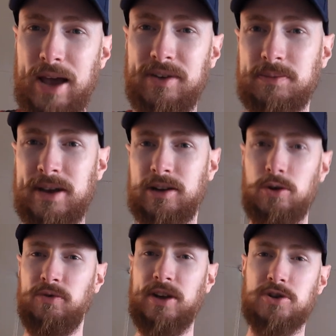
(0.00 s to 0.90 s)
don't have as many
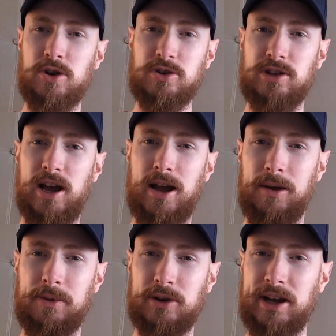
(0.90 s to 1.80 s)
new features.
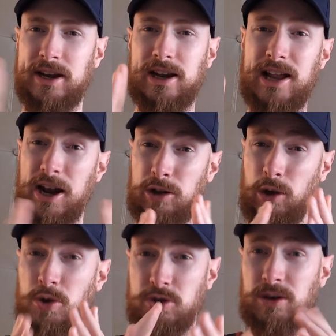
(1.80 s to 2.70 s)
They're getting a lot
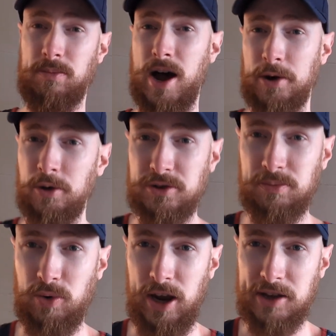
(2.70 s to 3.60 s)
closer in models
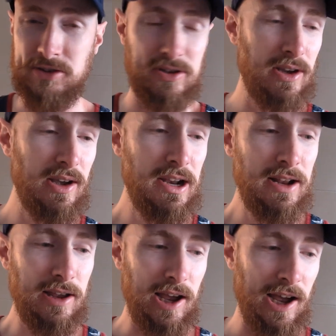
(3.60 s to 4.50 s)
and price
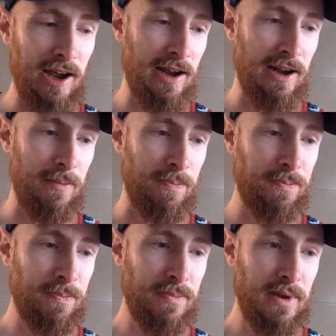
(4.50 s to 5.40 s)

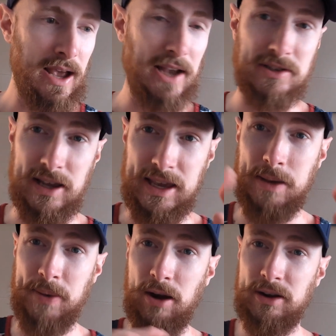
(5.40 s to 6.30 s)
as they
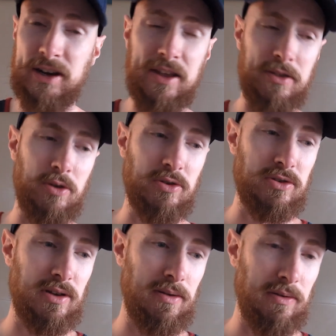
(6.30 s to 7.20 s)
keep paring down
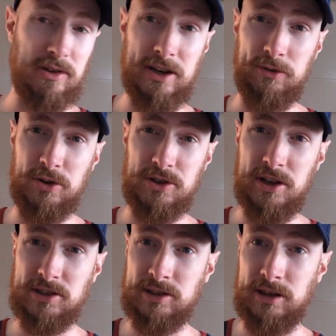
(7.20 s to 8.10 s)
those
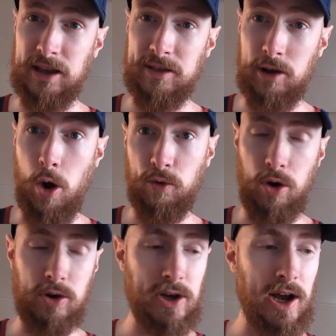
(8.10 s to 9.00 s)
differences and the
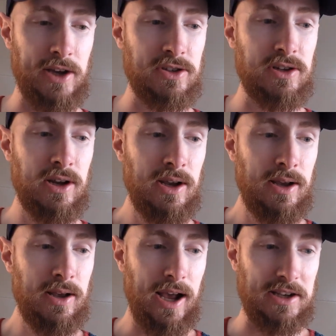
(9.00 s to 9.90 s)
overall cost
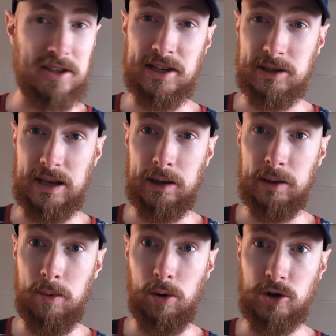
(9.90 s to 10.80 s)
as things get a
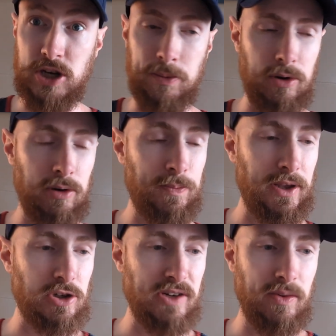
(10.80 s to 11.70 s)
little more cheaper
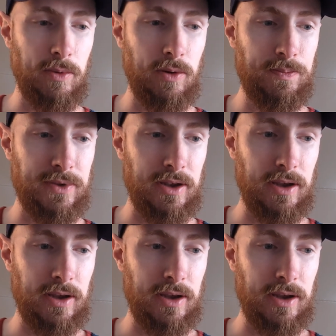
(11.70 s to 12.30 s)
and achievable.